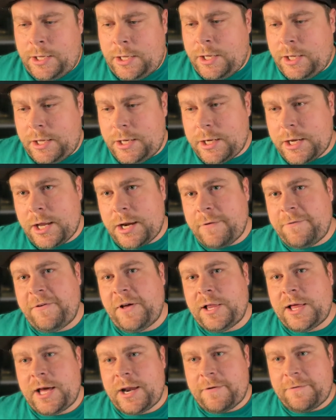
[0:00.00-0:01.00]
and it kind of
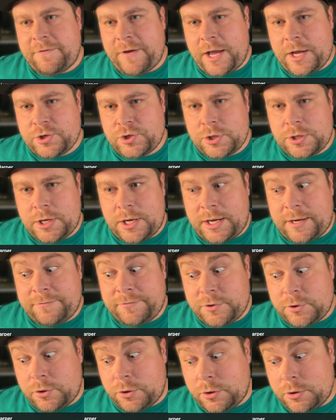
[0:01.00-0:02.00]
fell out of fashion
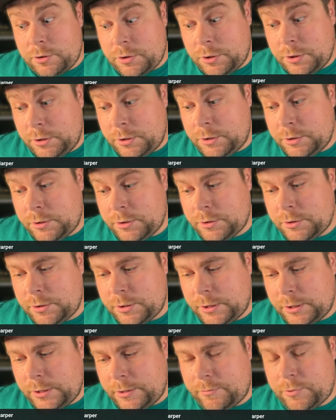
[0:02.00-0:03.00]
after
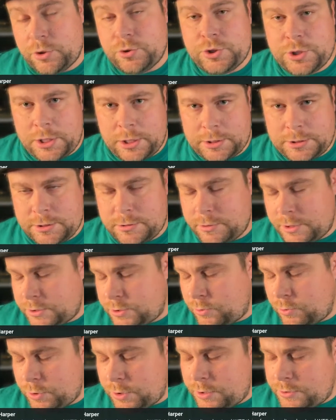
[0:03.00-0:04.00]
eugenics. That's
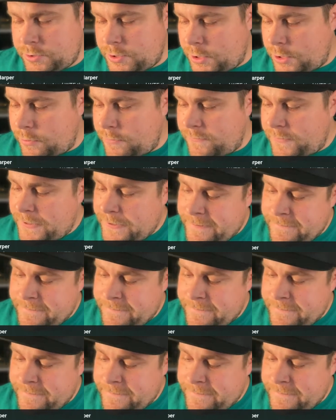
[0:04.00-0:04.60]
the word I was thinking of.